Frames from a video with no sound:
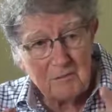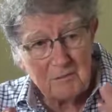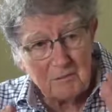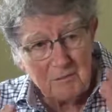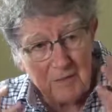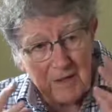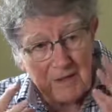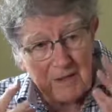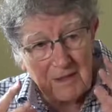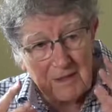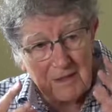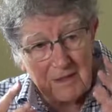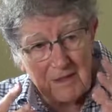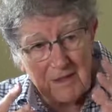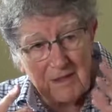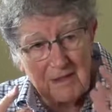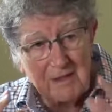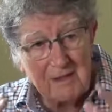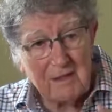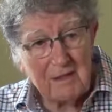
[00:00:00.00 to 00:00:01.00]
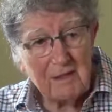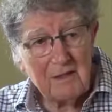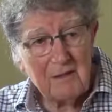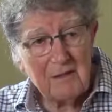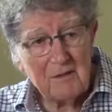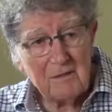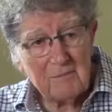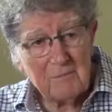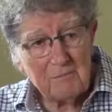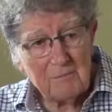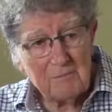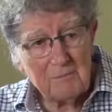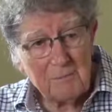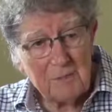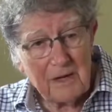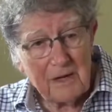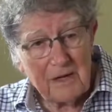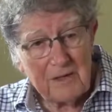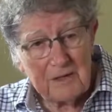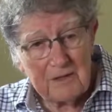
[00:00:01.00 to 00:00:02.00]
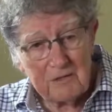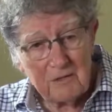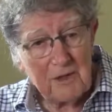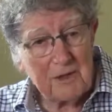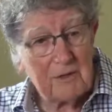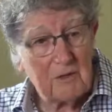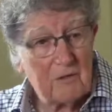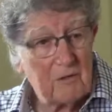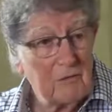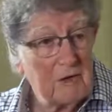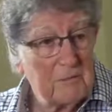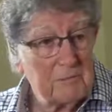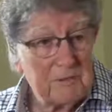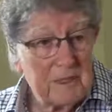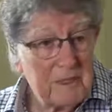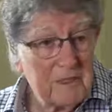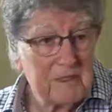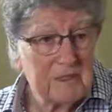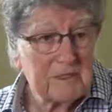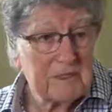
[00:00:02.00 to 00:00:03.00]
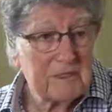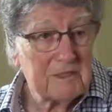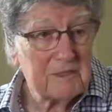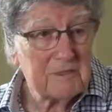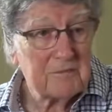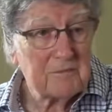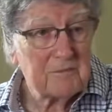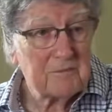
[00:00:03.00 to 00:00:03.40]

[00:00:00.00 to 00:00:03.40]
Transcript: mentally by Draco reptilians.